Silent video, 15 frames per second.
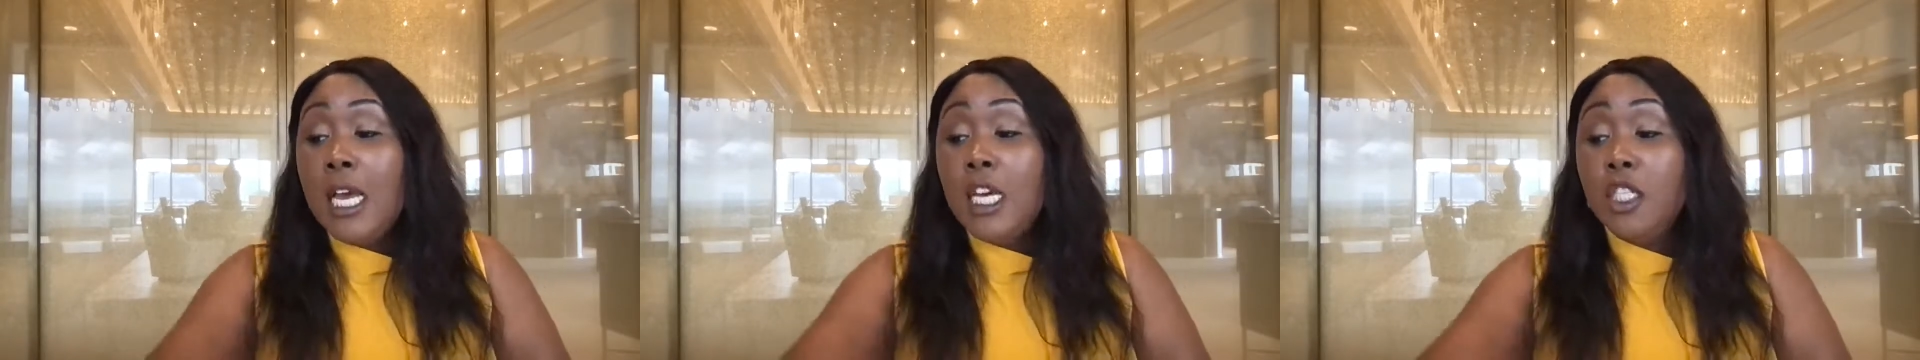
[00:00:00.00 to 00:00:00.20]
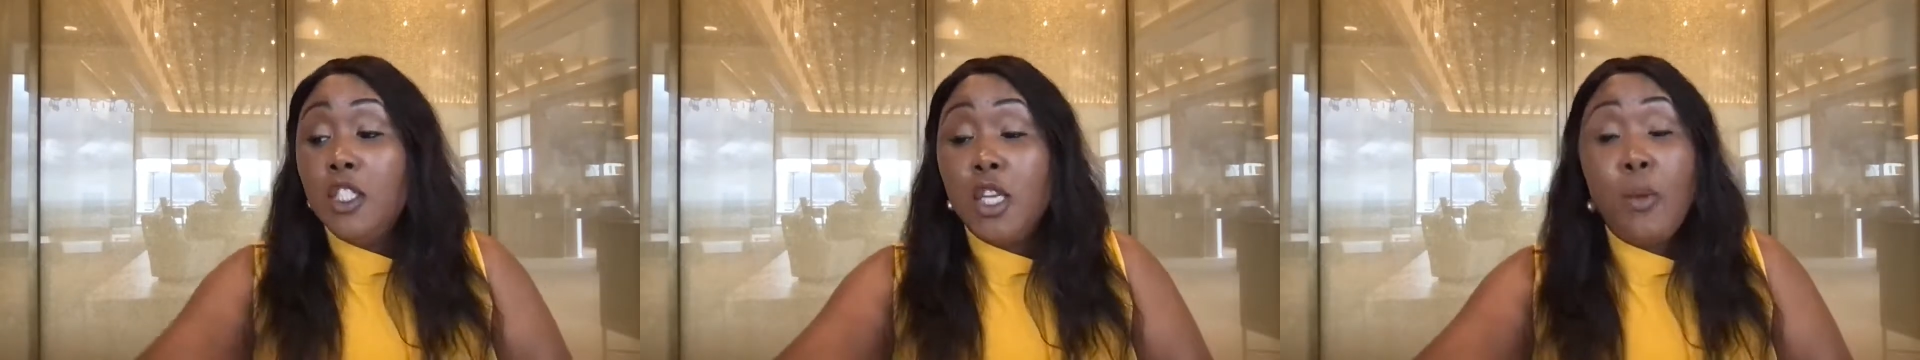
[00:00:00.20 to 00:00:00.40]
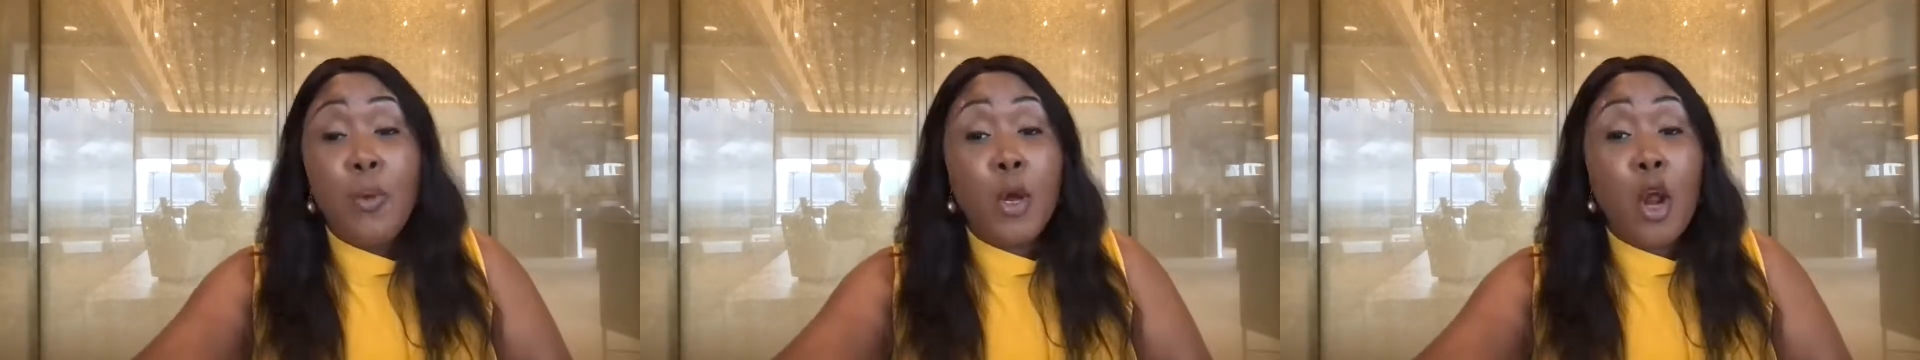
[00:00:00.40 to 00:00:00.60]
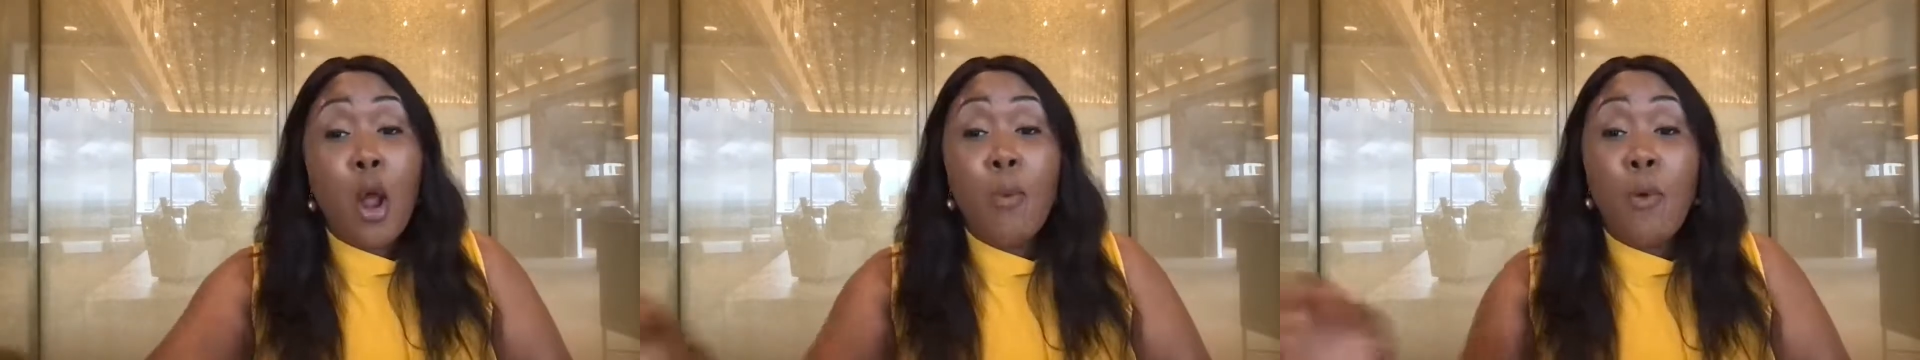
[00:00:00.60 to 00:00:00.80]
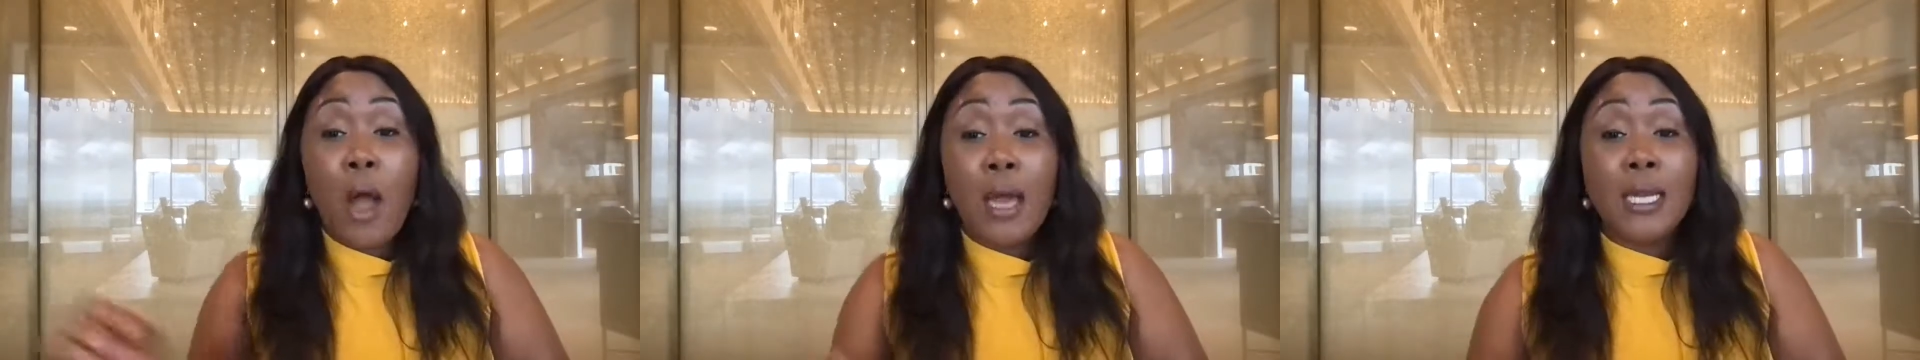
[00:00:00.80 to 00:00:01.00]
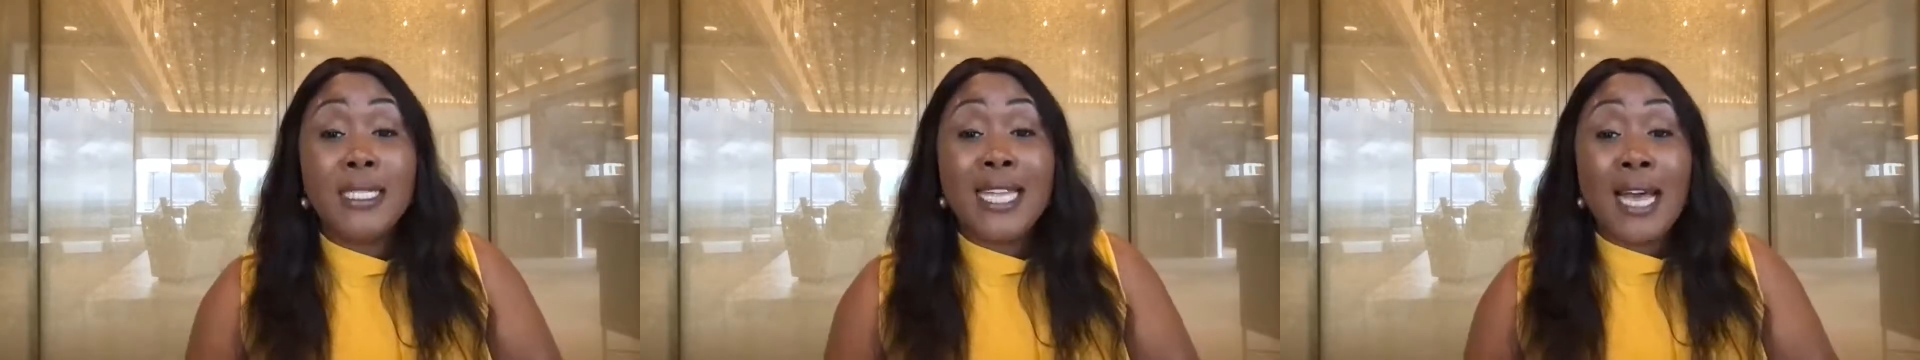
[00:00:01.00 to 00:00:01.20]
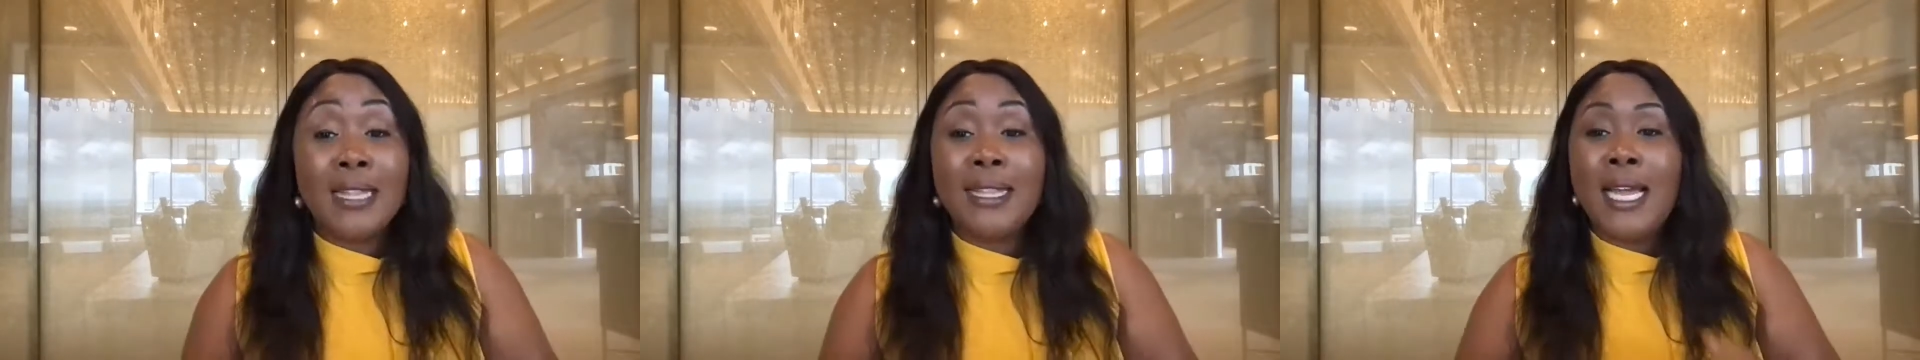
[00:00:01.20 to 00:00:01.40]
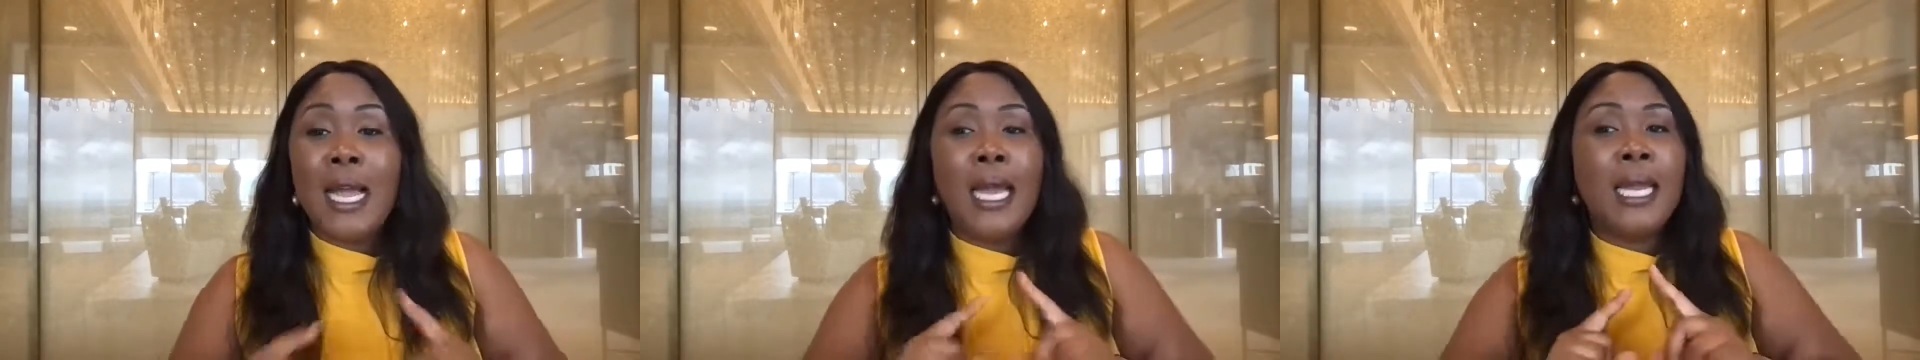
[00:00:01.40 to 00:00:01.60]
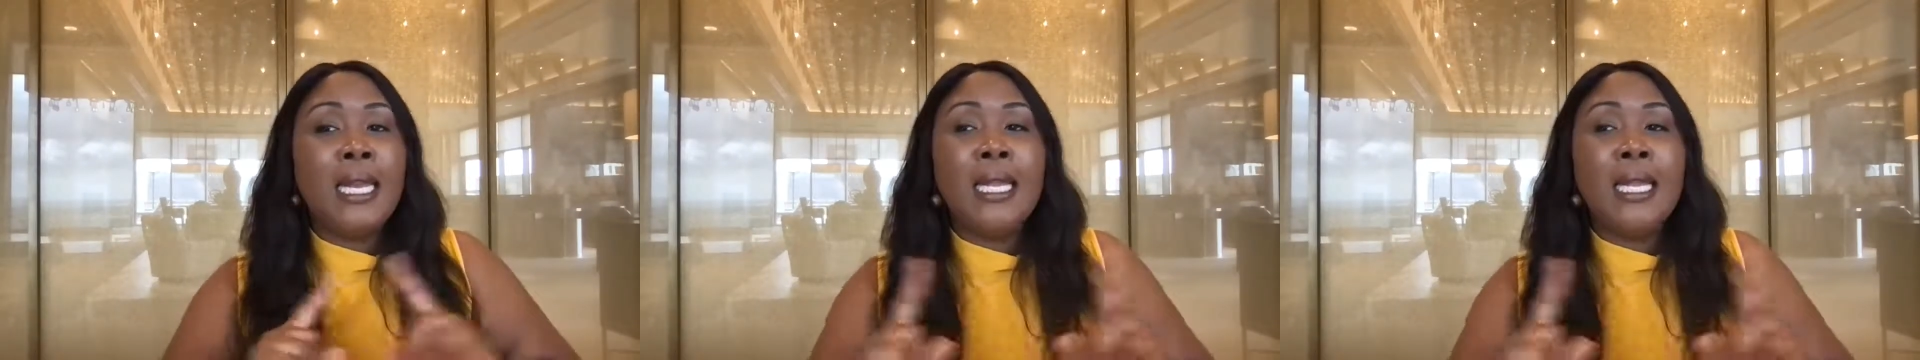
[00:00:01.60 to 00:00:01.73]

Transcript: she put her product out there and